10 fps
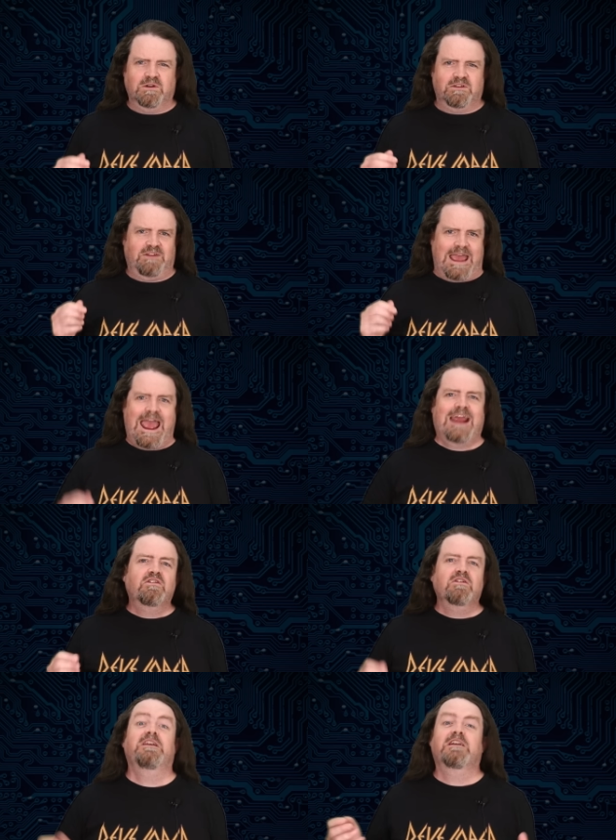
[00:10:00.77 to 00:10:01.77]
what's
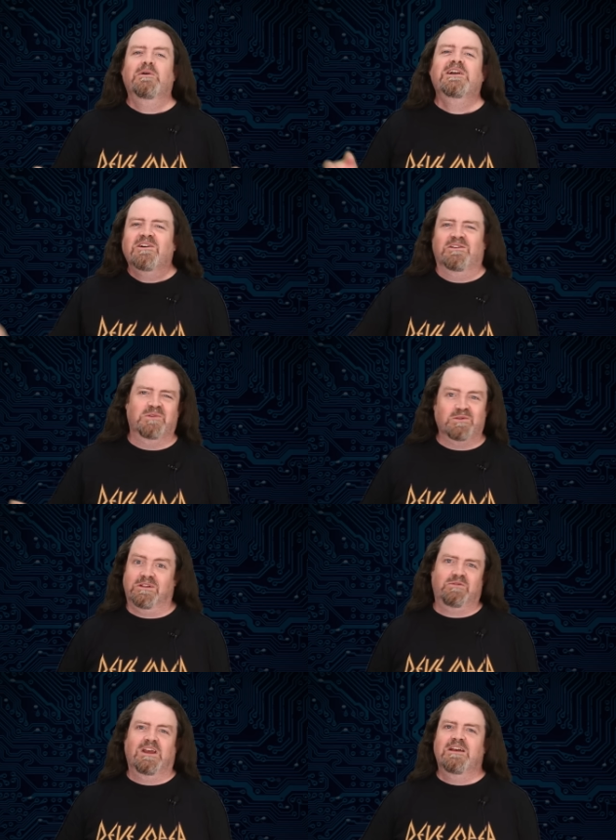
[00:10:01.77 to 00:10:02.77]
actually going on with
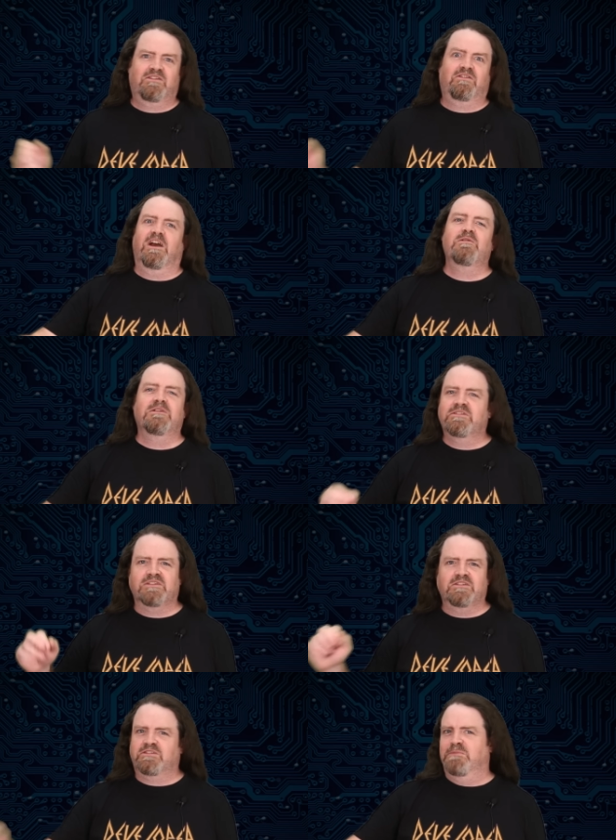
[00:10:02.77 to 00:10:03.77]
all those
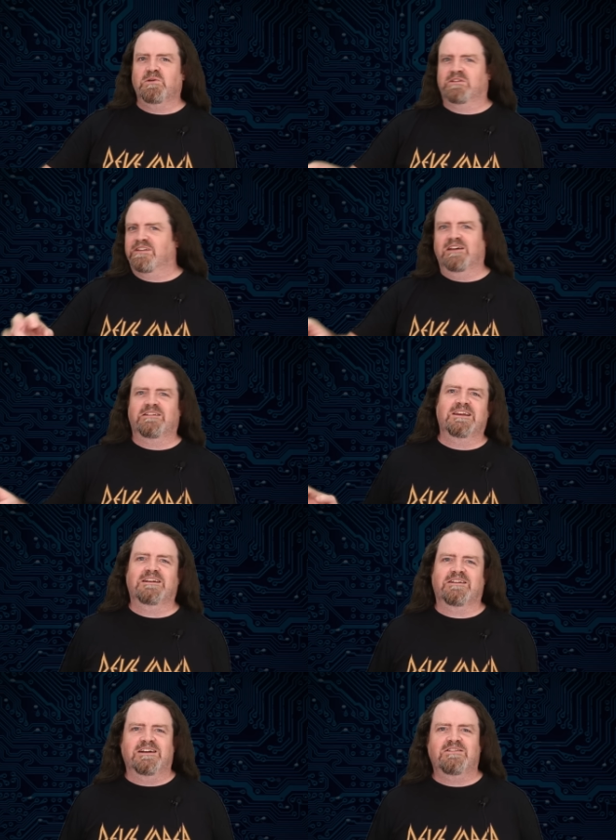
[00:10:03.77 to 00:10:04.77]
sirens and smoke down at the
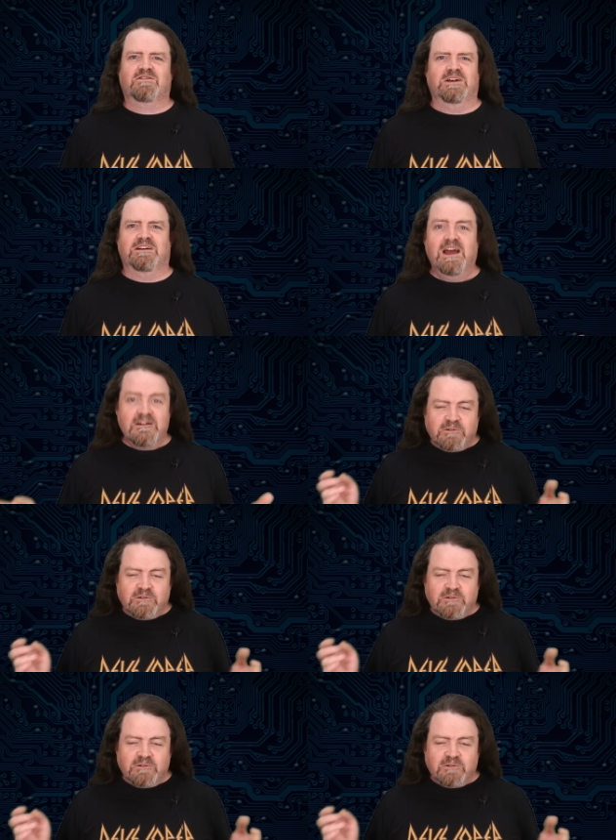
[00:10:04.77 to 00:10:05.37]
end of the high street